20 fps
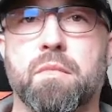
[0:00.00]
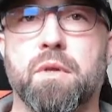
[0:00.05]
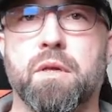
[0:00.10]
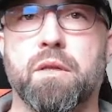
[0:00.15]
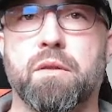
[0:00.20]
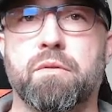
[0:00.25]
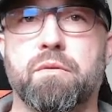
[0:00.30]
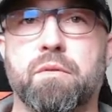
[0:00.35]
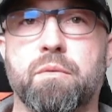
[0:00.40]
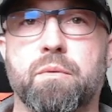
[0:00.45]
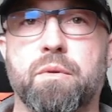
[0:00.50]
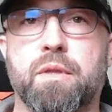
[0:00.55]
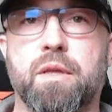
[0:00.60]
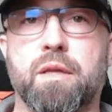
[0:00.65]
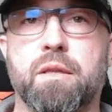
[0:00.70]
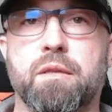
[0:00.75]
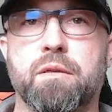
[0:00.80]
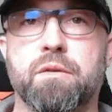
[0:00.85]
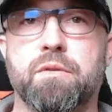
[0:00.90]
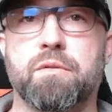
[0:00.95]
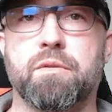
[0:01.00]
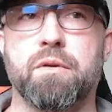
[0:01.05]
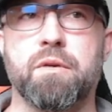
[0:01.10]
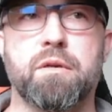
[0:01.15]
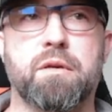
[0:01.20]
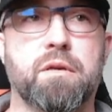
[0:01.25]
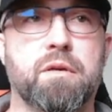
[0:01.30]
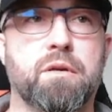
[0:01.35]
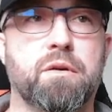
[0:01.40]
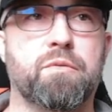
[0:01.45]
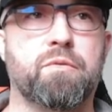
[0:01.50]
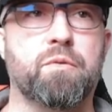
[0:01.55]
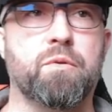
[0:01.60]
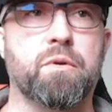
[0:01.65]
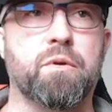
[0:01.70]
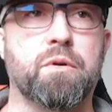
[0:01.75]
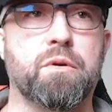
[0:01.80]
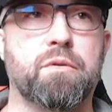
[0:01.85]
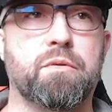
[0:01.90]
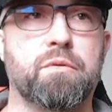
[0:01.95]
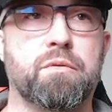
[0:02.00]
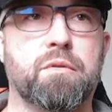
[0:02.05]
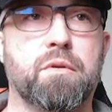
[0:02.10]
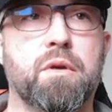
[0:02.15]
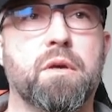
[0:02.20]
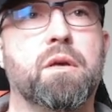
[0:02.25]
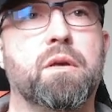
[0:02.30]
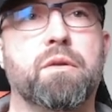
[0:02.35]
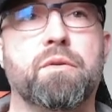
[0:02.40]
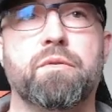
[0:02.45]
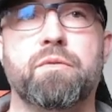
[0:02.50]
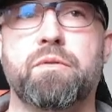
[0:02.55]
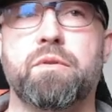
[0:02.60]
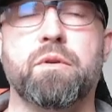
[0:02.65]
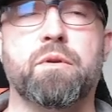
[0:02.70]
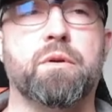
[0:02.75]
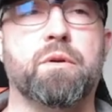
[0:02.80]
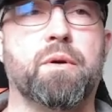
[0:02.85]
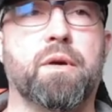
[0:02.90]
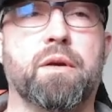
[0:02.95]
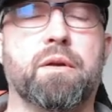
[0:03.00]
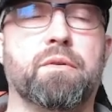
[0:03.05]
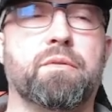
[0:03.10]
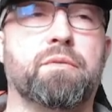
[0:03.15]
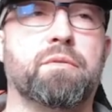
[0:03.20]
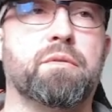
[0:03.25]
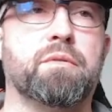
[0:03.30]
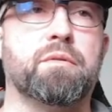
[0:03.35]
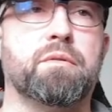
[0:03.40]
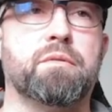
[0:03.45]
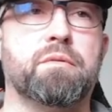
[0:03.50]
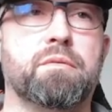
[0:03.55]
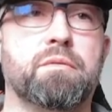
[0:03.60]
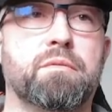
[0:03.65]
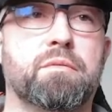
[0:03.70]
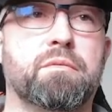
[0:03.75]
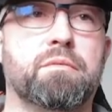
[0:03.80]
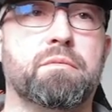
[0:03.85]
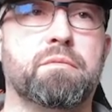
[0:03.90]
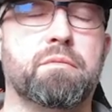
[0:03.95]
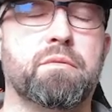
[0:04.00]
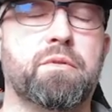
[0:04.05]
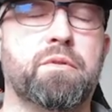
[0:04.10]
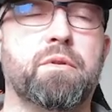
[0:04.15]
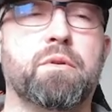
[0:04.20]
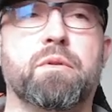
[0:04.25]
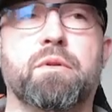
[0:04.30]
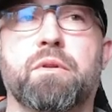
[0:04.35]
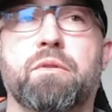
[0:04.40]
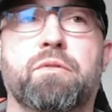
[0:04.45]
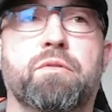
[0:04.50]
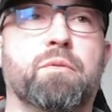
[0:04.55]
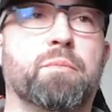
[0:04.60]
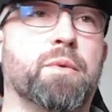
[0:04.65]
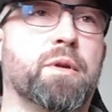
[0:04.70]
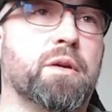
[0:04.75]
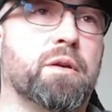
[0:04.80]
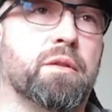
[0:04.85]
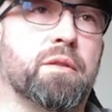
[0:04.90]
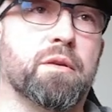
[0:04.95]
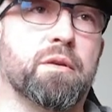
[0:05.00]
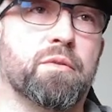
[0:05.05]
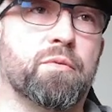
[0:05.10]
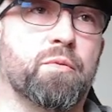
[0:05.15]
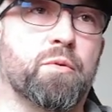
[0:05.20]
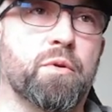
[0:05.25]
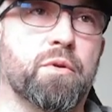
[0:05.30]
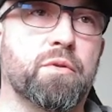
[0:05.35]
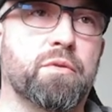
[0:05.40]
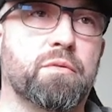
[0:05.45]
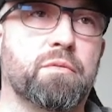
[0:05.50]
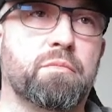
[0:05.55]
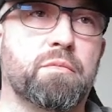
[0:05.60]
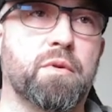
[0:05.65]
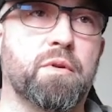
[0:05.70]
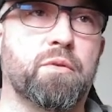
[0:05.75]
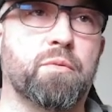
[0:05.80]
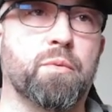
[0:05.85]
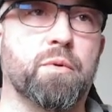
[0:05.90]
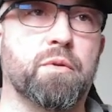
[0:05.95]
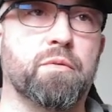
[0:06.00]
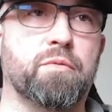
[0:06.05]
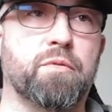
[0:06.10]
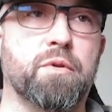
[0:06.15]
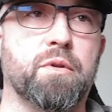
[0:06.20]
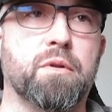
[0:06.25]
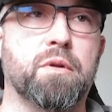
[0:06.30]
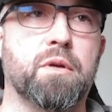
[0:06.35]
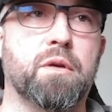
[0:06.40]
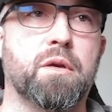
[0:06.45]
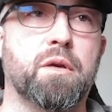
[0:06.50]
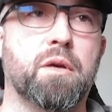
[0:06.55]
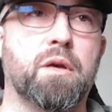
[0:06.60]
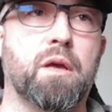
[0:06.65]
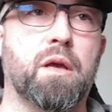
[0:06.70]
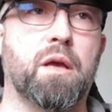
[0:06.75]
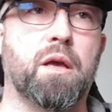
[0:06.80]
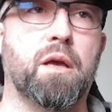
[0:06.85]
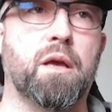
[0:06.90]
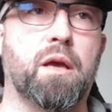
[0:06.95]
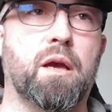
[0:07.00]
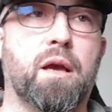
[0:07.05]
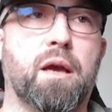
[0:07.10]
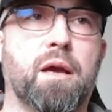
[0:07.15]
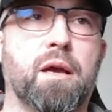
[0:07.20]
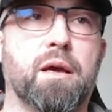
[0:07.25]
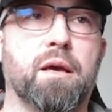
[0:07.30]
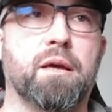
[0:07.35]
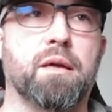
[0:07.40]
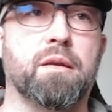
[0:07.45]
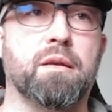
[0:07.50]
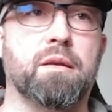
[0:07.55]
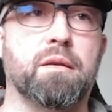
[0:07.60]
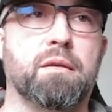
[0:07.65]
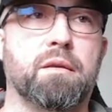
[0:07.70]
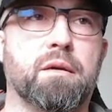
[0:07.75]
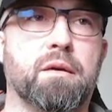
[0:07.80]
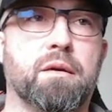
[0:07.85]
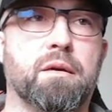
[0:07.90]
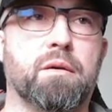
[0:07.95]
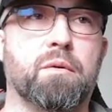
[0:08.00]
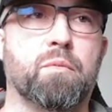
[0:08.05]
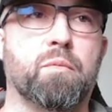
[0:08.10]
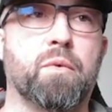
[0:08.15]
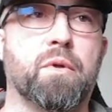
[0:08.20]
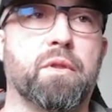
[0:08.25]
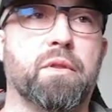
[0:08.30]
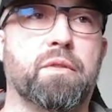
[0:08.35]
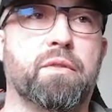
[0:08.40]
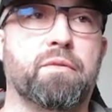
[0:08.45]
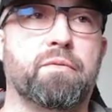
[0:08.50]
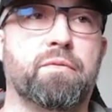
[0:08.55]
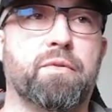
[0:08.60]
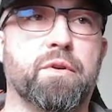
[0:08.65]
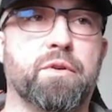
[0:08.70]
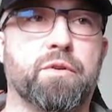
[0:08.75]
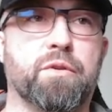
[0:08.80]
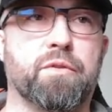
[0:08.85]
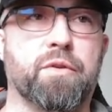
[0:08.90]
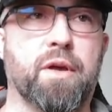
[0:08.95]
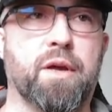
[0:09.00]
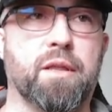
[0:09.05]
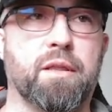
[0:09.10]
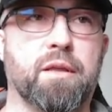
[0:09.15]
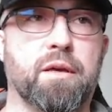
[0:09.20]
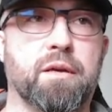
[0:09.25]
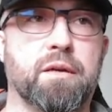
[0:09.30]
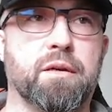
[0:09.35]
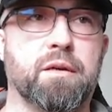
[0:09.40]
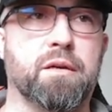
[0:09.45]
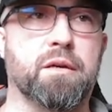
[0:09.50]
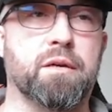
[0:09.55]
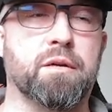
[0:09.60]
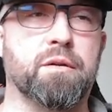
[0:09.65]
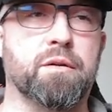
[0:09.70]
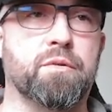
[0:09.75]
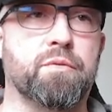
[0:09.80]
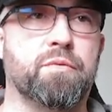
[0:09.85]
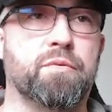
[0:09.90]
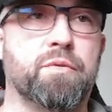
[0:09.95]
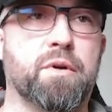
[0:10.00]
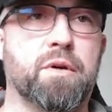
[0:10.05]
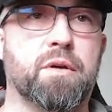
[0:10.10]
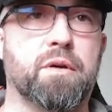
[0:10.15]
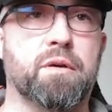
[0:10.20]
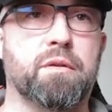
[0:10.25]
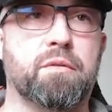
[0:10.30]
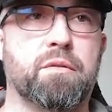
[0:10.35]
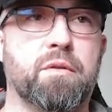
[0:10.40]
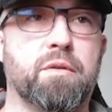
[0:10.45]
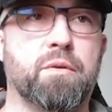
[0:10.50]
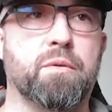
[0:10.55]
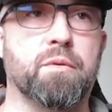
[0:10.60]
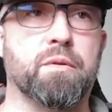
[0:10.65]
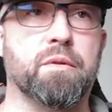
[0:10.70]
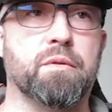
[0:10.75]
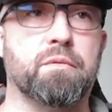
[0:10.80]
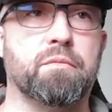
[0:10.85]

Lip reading: Let's see what that looks like here for us. Studio does so many good things for us. It's wonderful. And one of the features I like of the newer